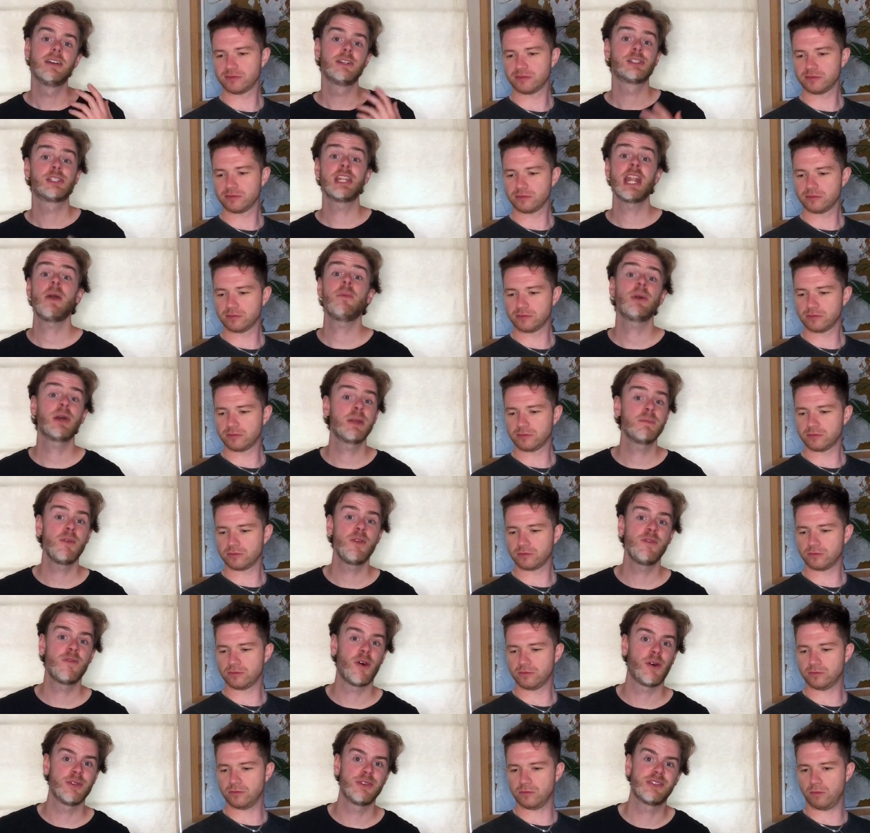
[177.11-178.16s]
Speaker 1: So now we're going to
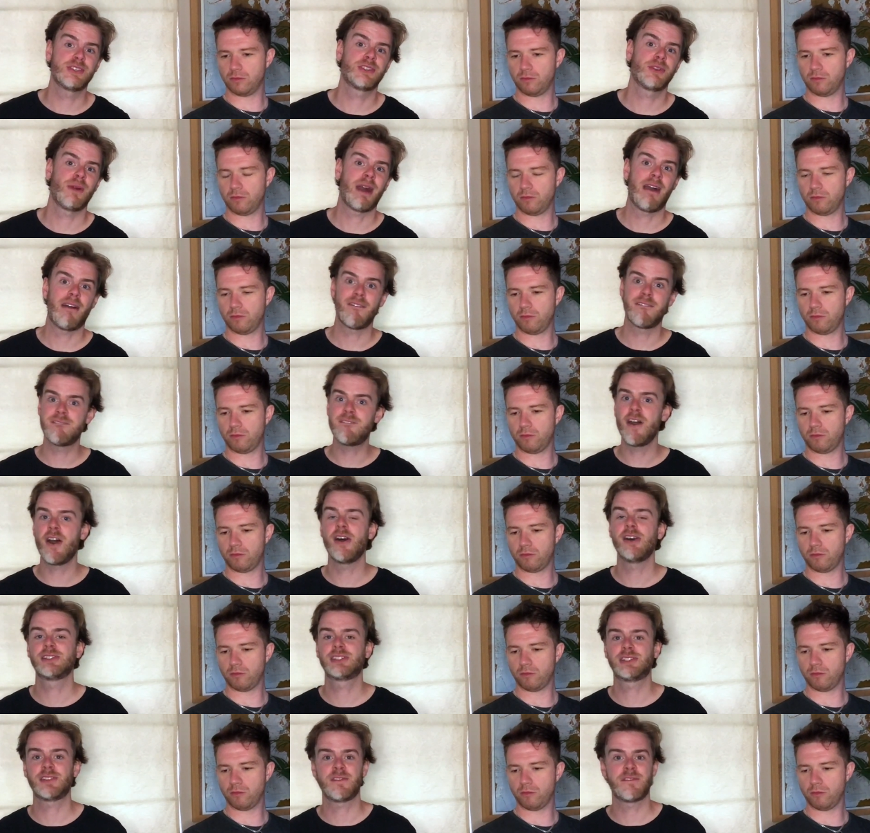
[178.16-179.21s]
move on to our
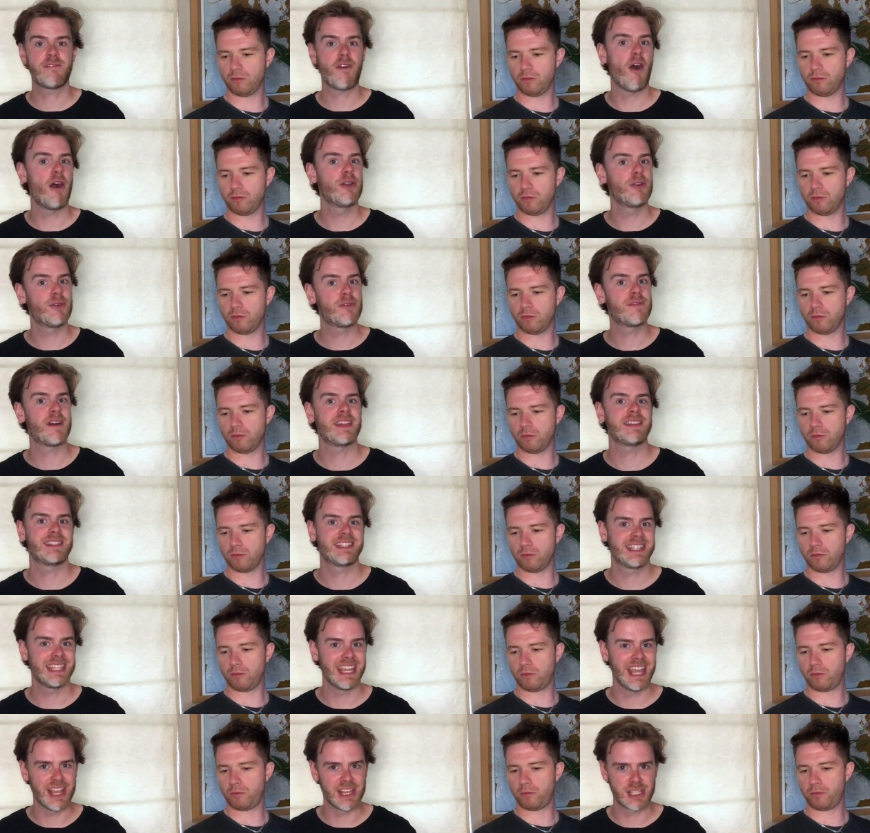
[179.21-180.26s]
first Final
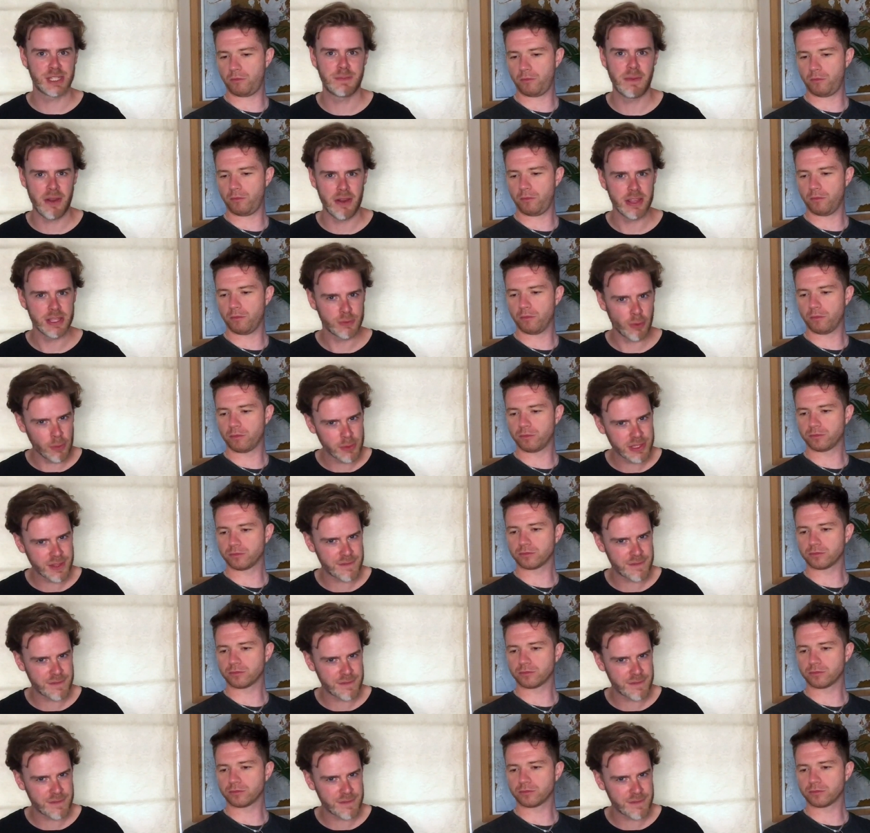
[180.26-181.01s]
Fantasy experience. What was the